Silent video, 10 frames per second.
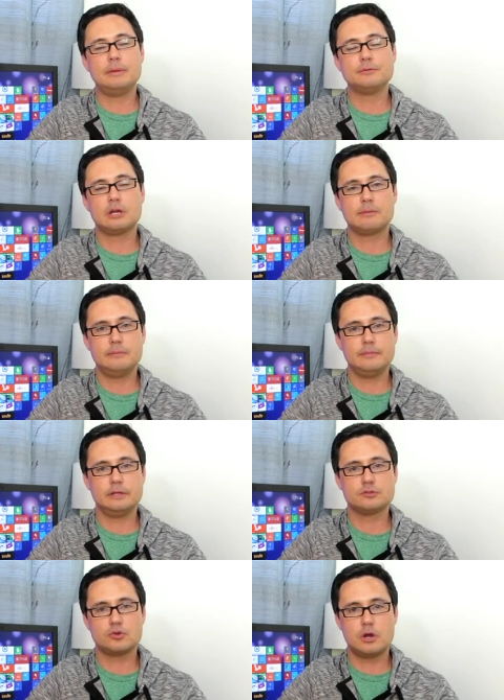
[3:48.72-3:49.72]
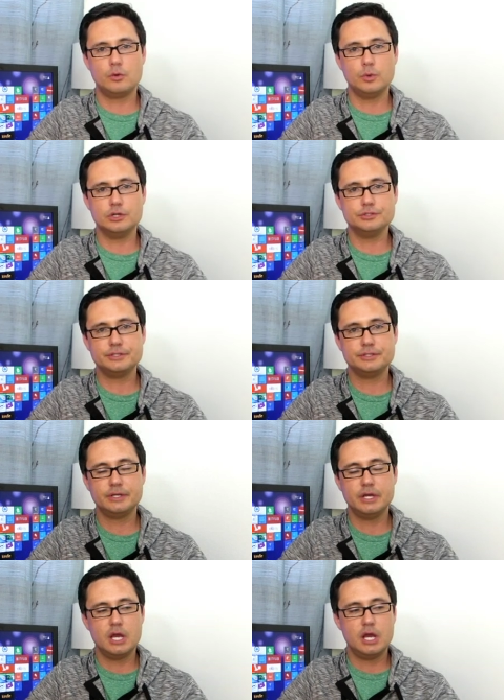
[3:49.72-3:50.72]
People talk about them being strong-willed
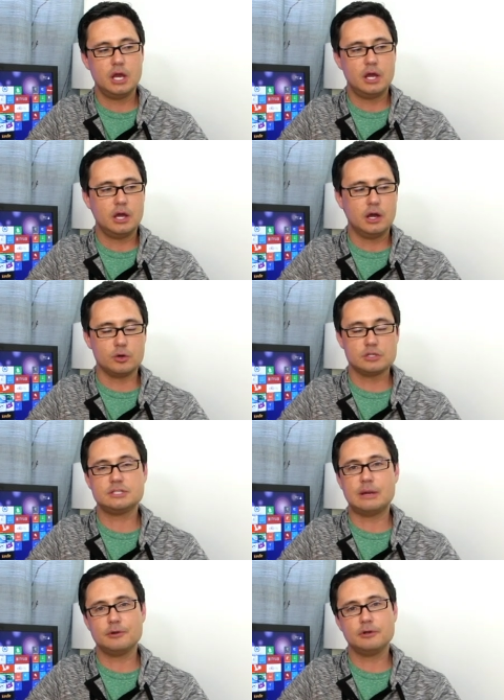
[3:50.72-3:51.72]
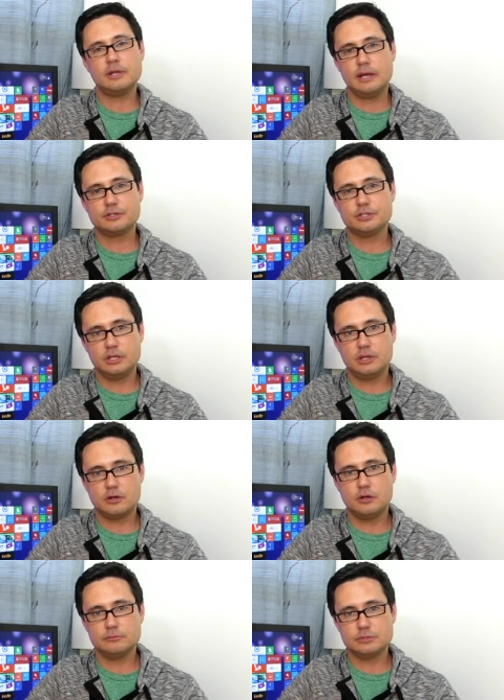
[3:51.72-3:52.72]
or stubborn. Actually, they
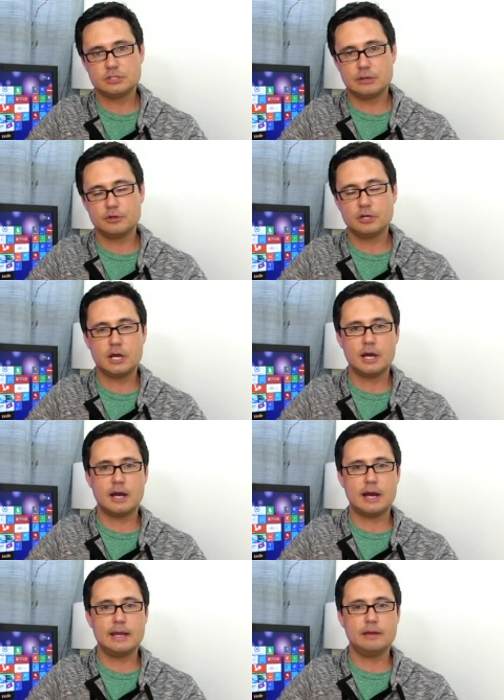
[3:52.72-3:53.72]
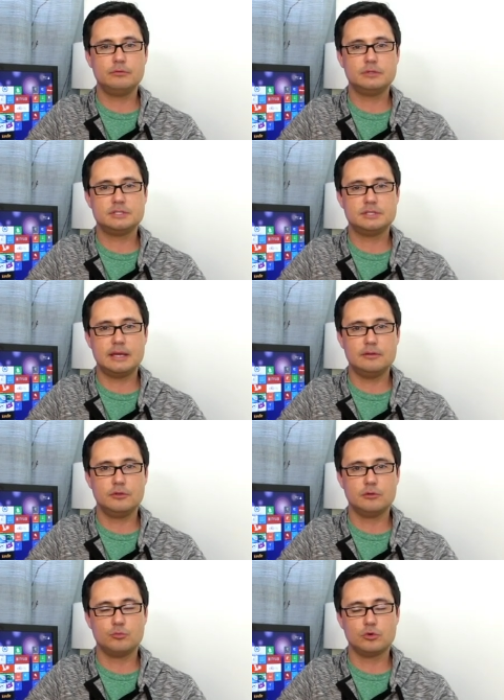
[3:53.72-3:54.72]
call them stubborn. I would say
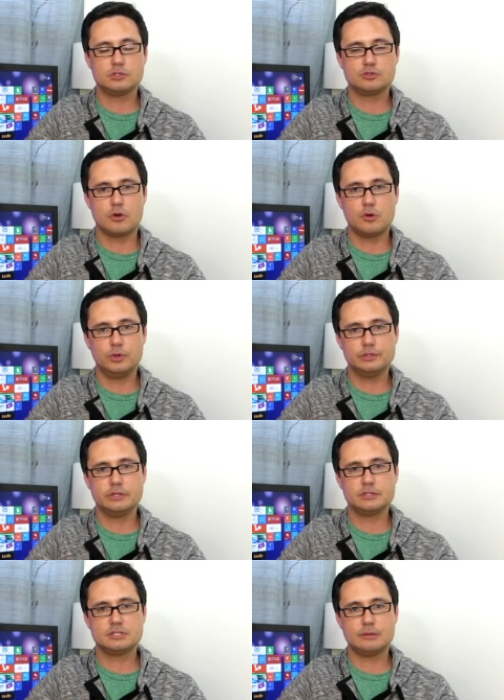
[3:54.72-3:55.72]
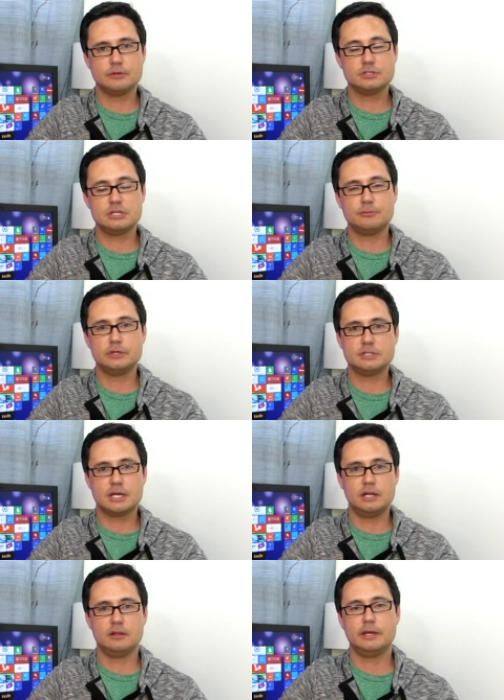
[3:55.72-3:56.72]
they're more strong-willed than stubborn. Stubborn is
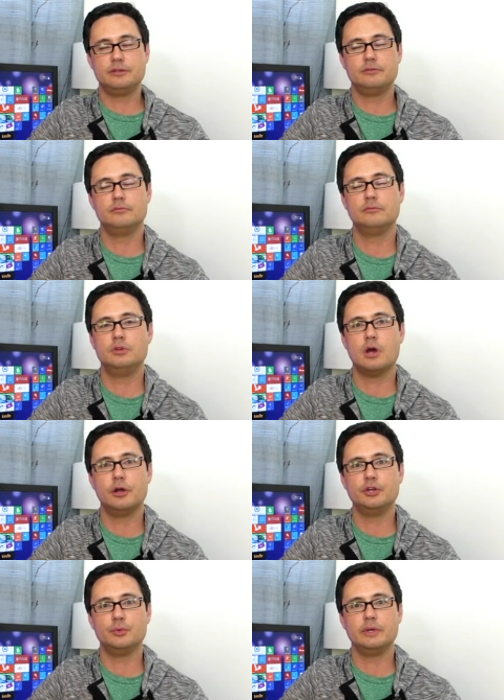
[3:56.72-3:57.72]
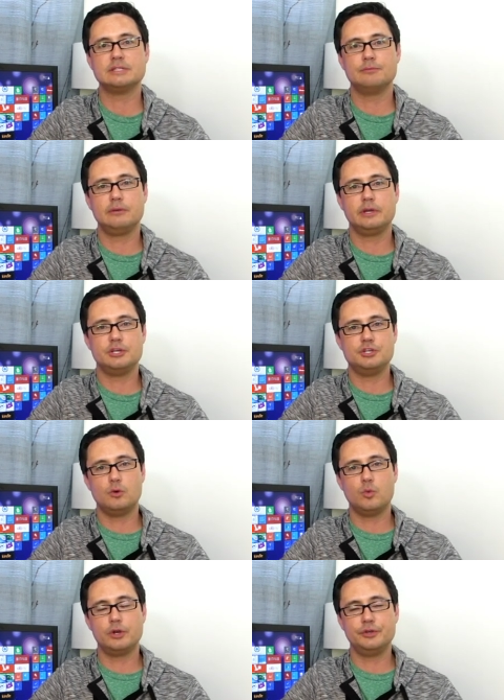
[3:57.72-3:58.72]
kind of like not doing something because you
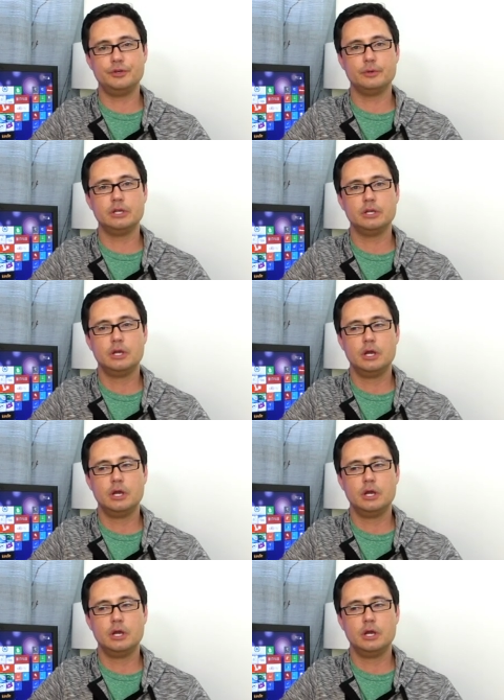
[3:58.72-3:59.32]
don't want to do it.